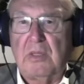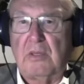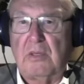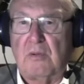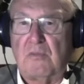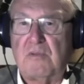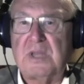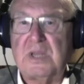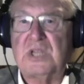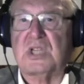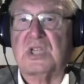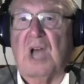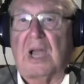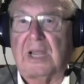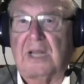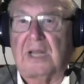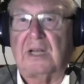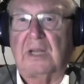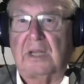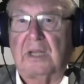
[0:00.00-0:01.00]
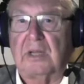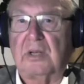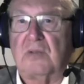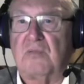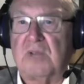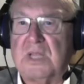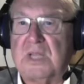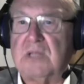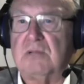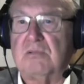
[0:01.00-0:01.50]
the recycling and
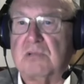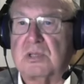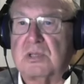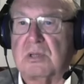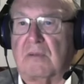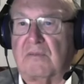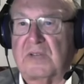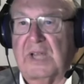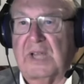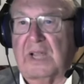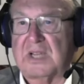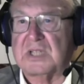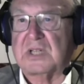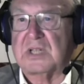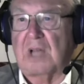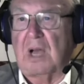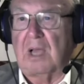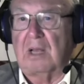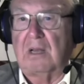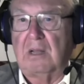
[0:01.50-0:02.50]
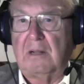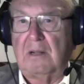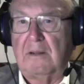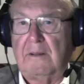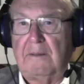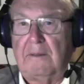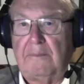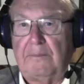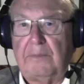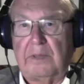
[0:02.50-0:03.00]
reuse of textile
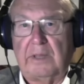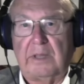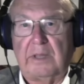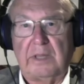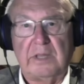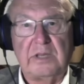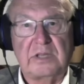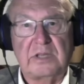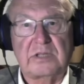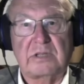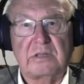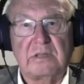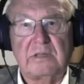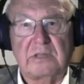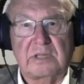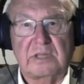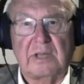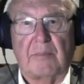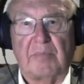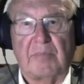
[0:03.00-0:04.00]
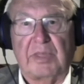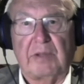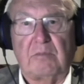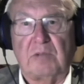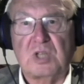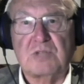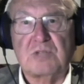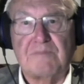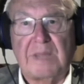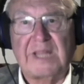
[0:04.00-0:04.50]
is something
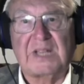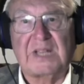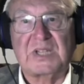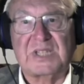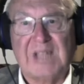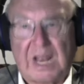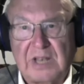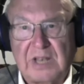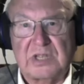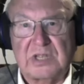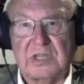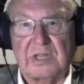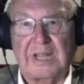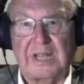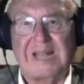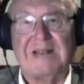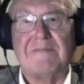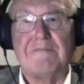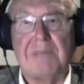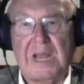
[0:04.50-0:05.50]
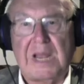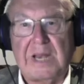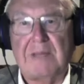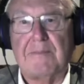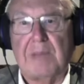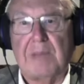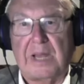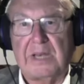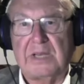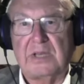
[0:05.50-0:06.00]
which makes sense in many,
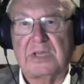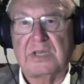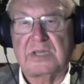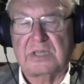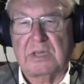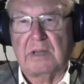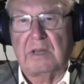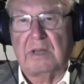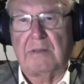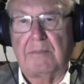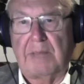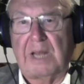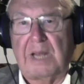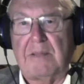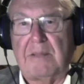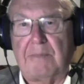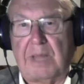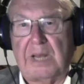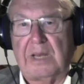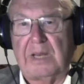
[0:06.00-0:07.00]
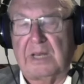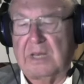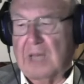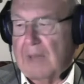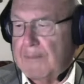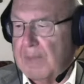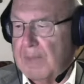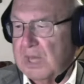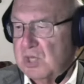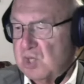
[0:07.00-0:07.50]
many, many, many
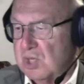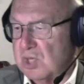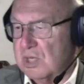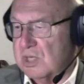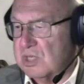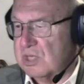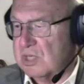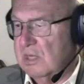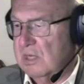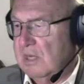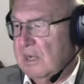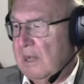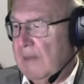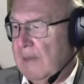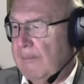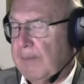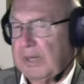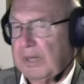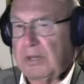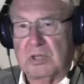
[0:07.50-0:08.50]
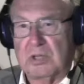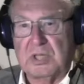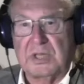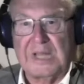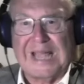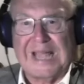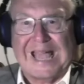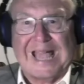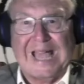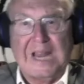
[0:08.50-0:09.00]
dimensions. Because
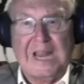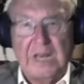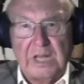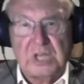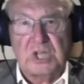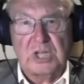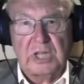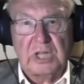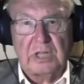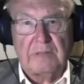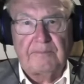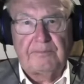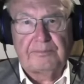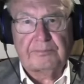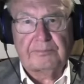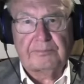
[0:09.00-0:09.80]
the energy